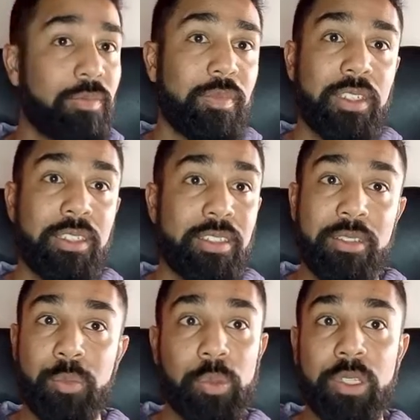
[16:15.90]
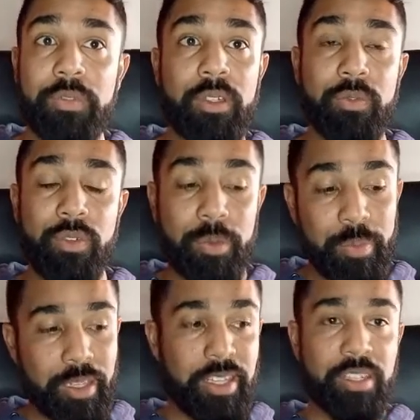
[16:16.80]
it's more difficult for him,
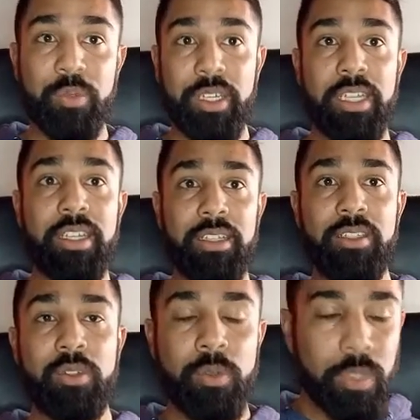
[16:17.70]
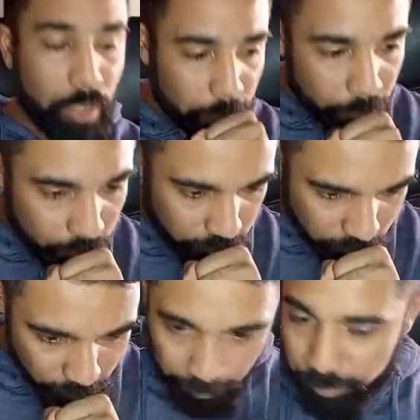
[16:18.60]
but that's what he needs to do.
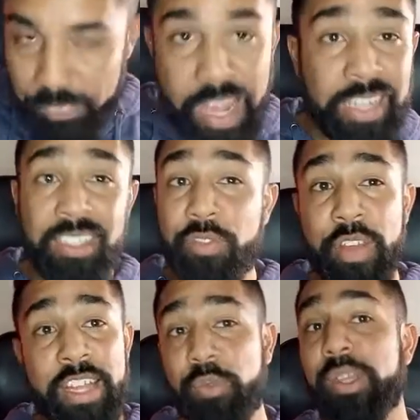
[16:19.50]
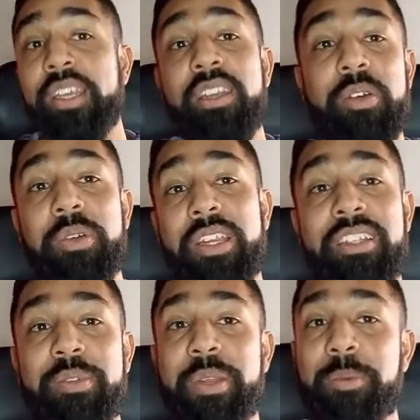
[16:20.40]
Us as fans, we can go
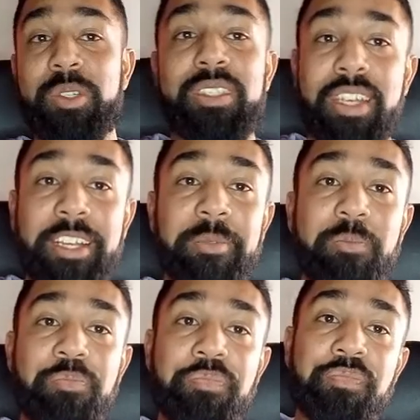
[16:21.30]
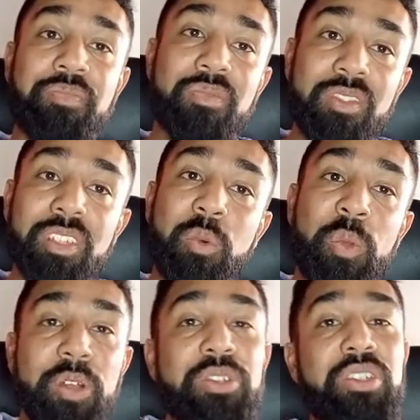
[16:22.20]
crazy, but I'm just saying,
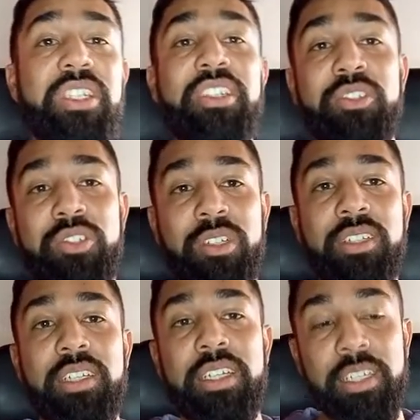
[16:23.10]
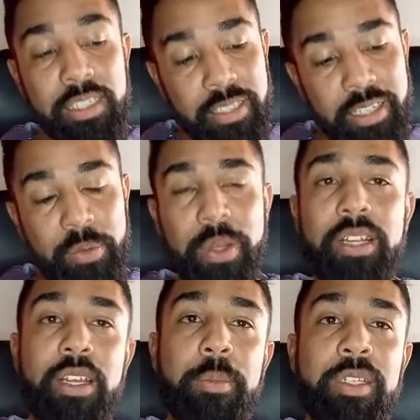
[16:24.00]
we also need to chill. Take it one
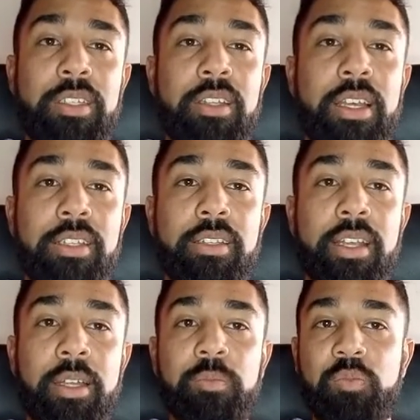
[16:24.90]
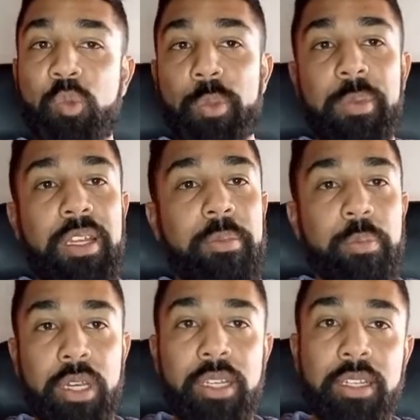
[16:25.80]
game at a time. We played
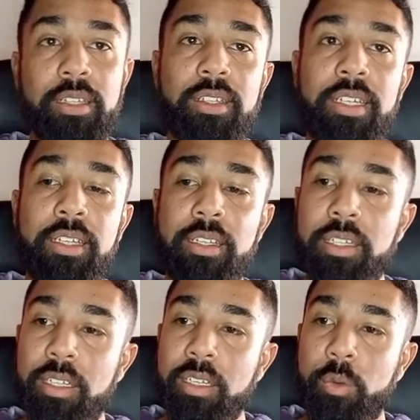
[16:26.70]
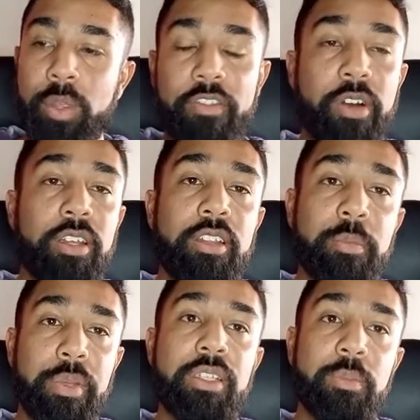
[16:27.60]
brilliantly. We have one of the
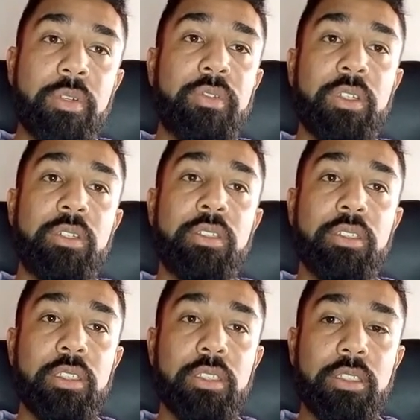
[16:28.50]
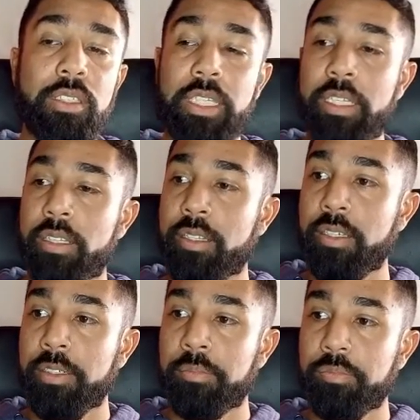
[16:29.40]
best midfields in
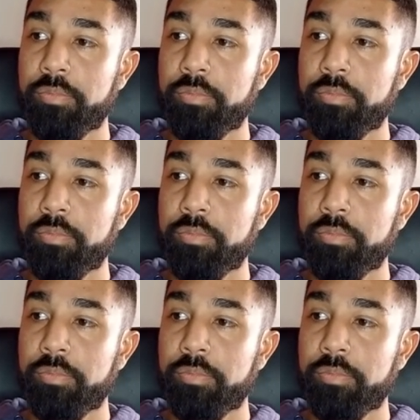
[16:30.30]
the